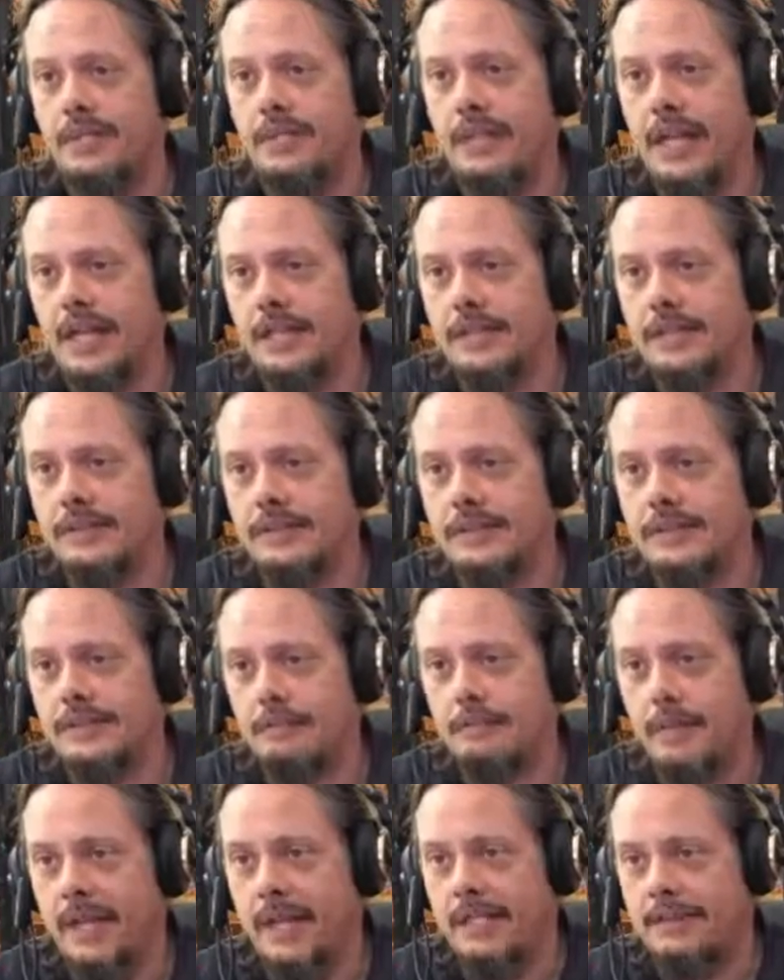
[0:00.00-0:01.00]
as this
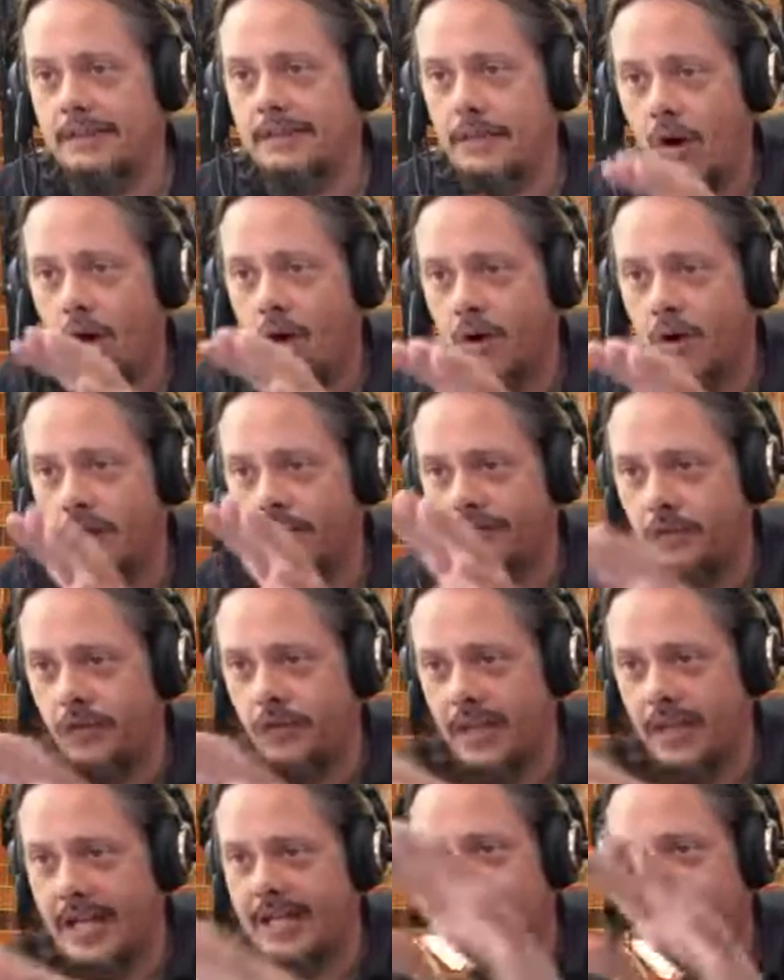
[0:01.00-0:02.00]
main heart for
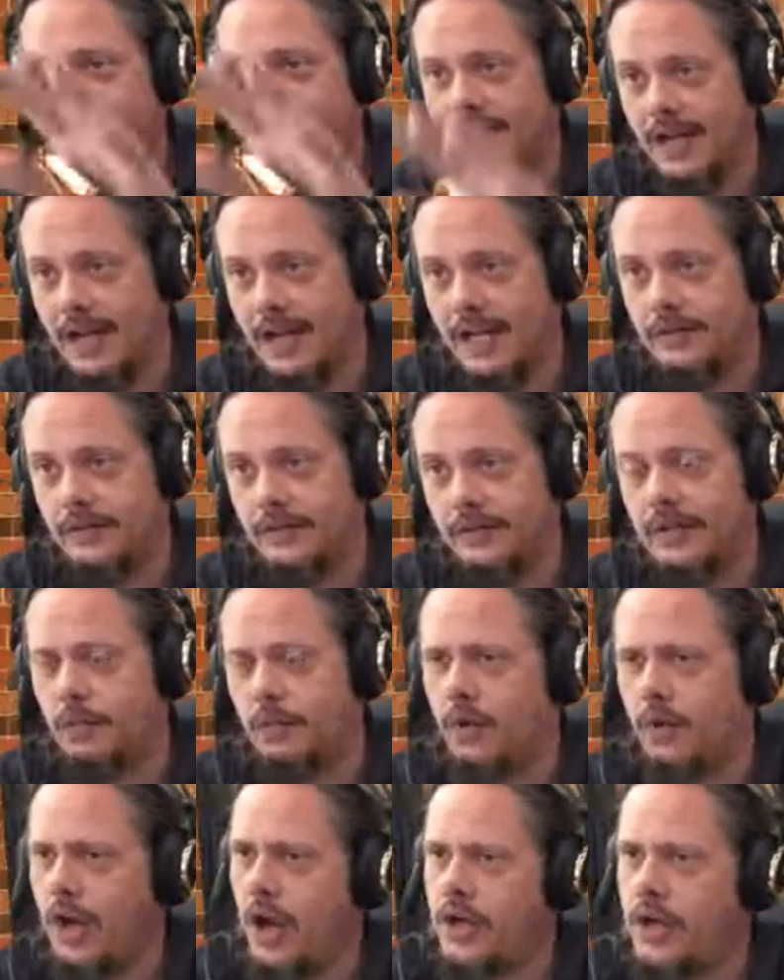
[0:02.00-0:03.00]
that side over there.
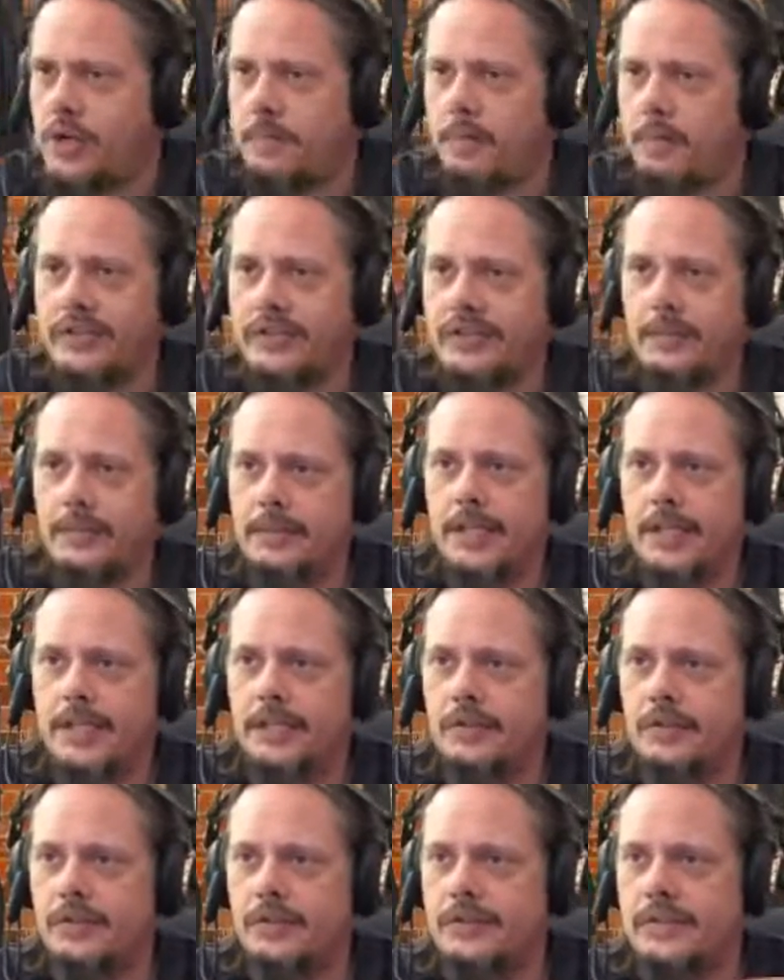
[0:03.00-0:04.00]
Are you possibly going to
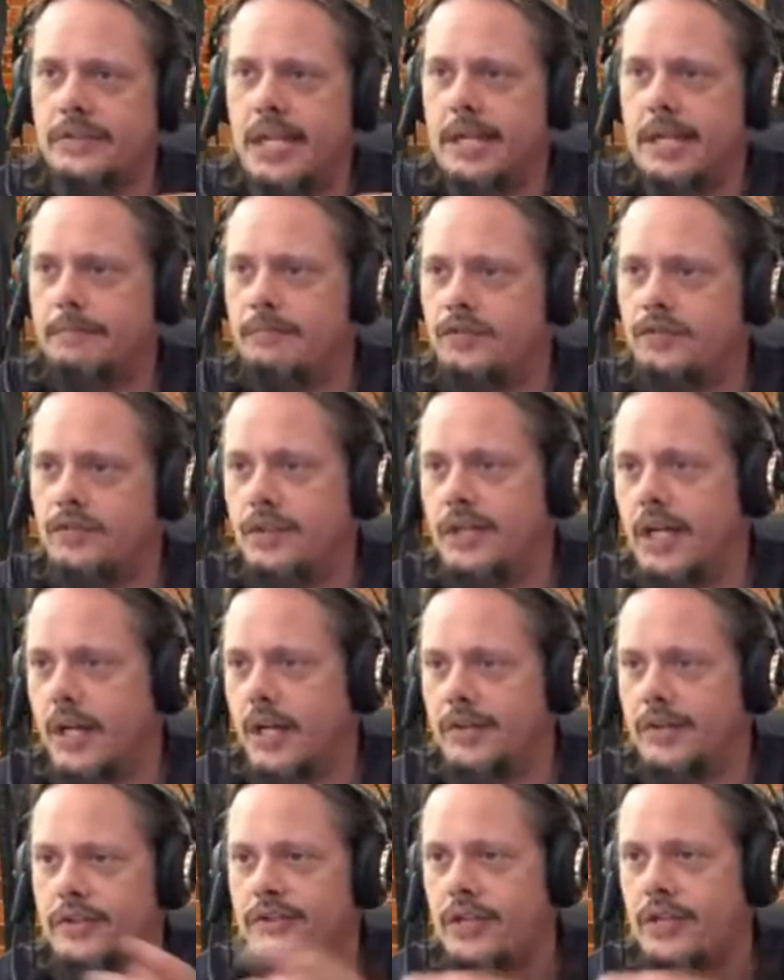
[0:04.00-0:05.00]
do the same to the
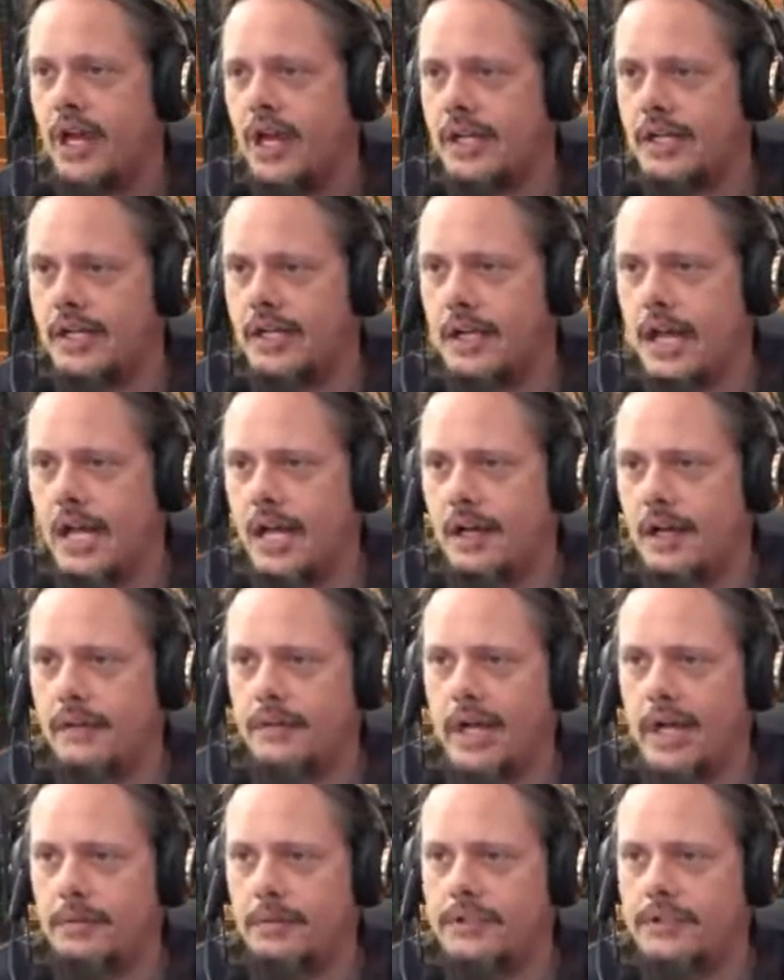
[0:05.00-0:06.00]
other side and have
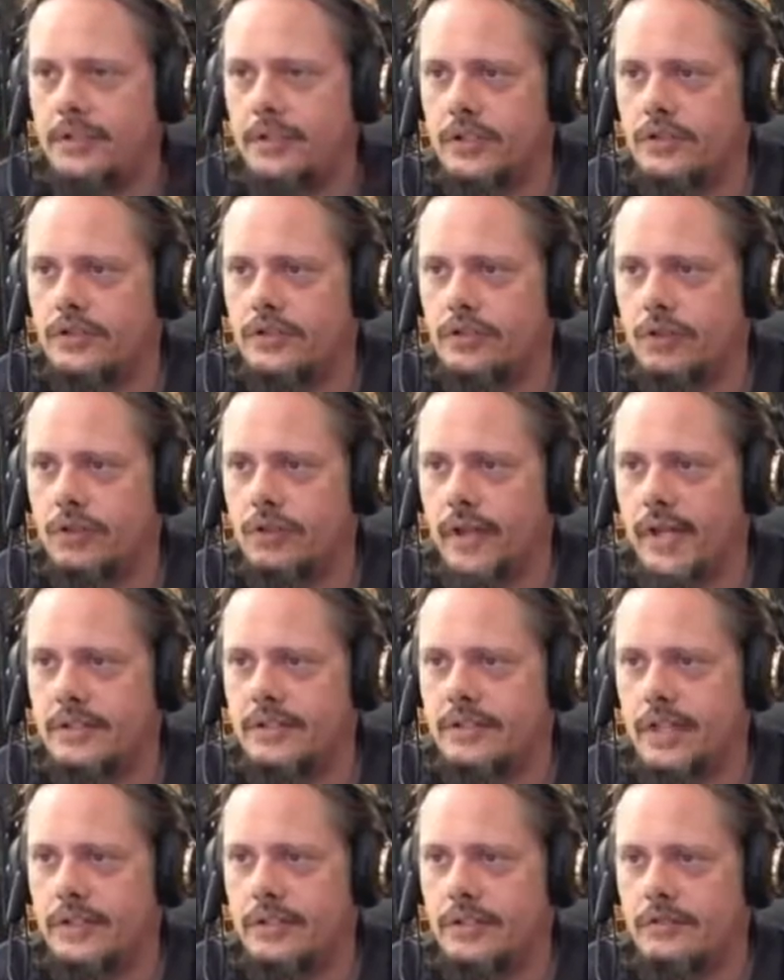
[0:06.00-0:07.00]
Ableton control that
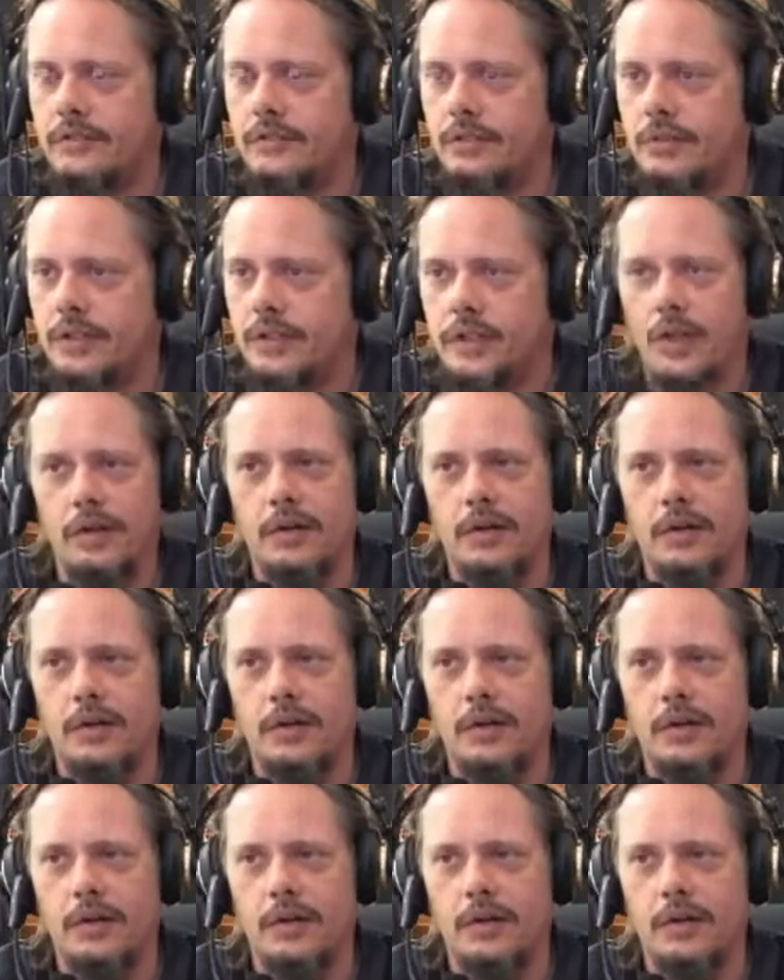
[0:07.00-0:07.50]
side too as well? No,